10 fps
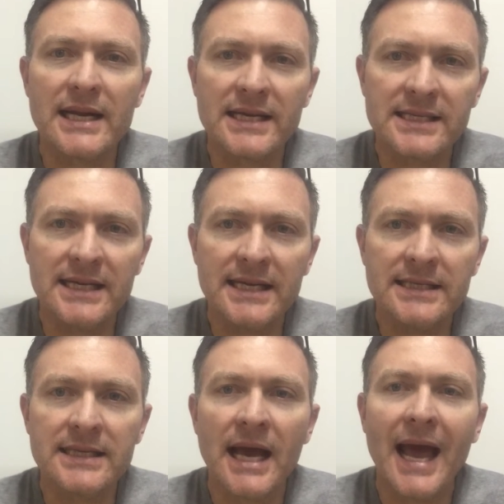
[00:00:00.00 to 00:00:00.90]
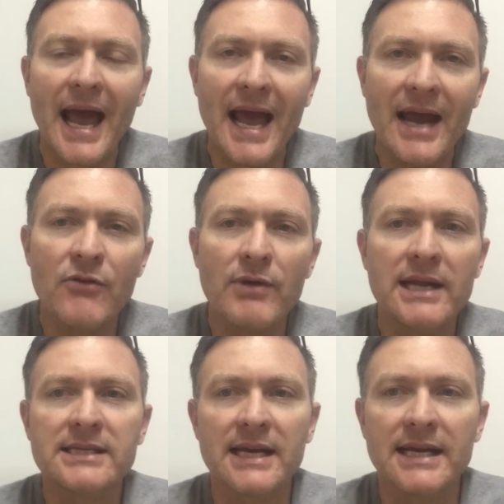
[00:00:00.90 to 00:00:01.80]
listings and real
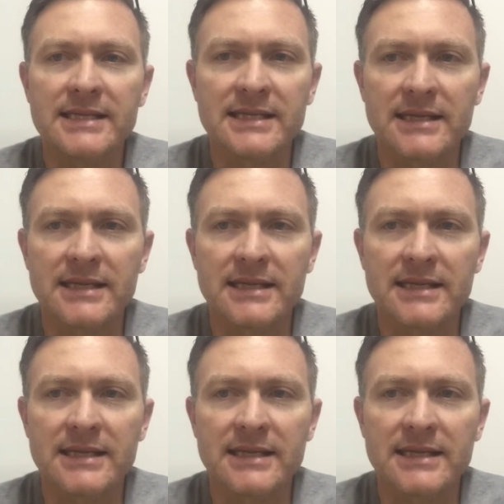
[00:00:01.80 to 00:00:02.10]
estate,